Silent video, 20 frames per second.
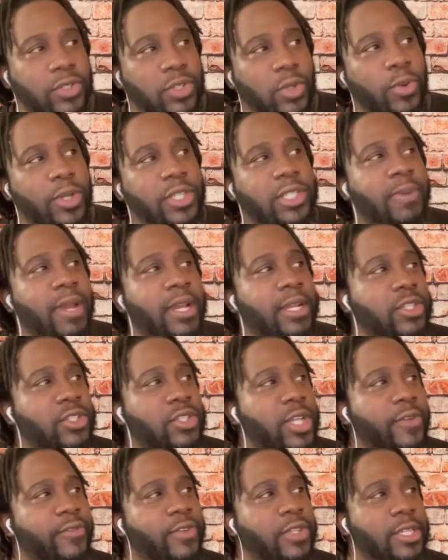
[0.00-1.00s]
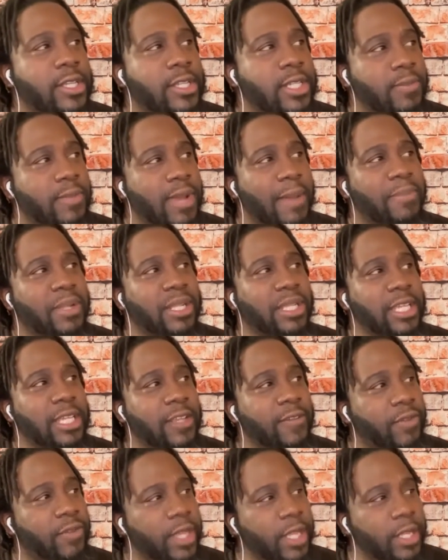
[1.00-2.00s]
So what's my conservatism? I
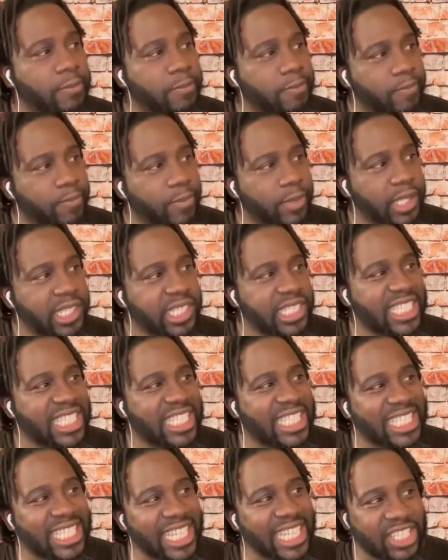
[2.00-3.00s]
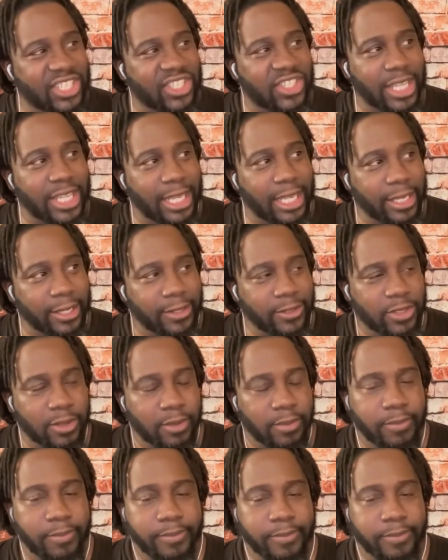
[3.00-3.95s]
believe in 6 things.